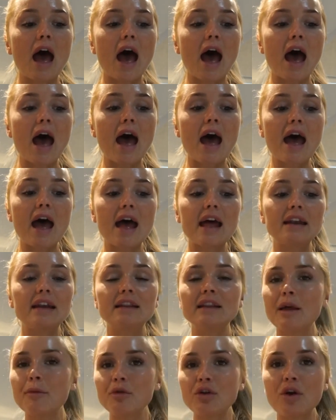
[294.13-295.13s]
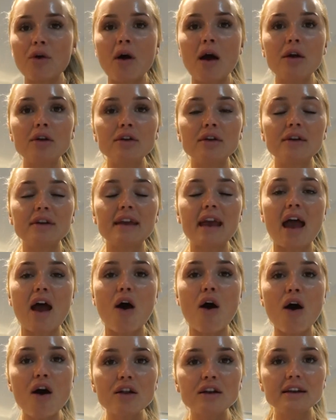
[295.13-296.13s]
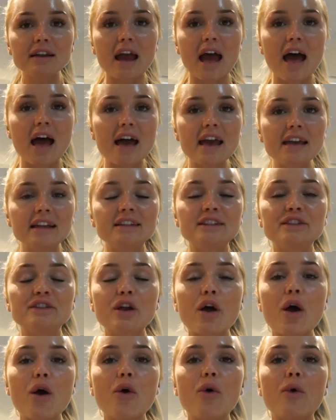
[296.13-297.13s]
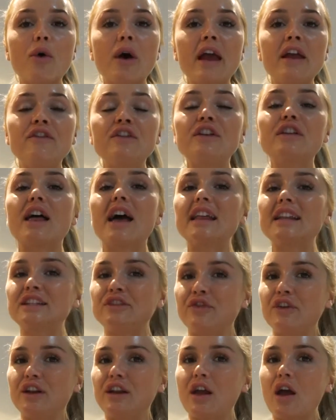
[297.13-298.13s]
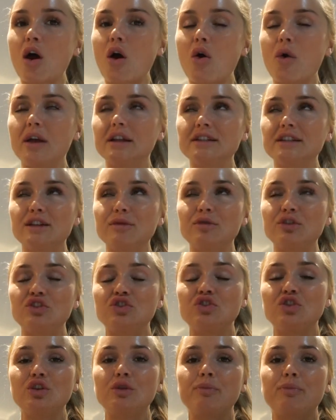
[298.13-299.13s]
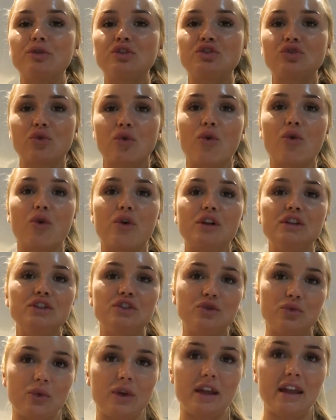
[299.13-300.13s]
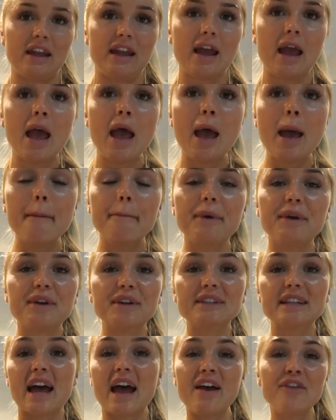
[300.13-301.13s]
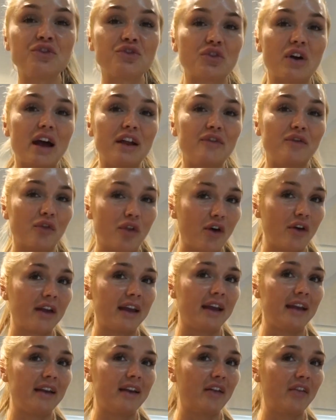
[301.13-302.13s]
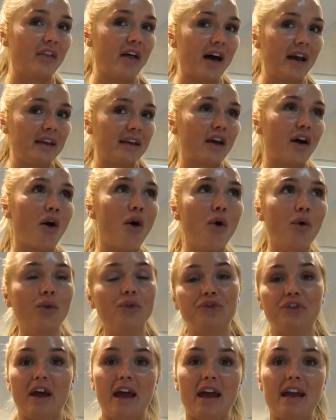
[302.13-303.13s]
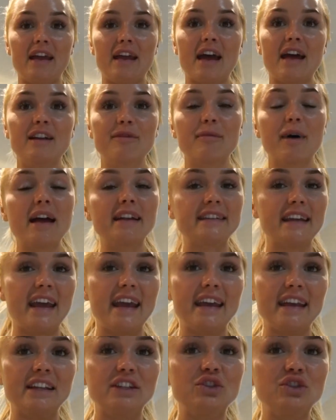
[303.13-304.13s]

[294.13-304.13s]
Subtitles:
And let me know how you get on, guys. So if you like this video, it's gonna be super short and sweet because I've tried vlogging like a whole day and my day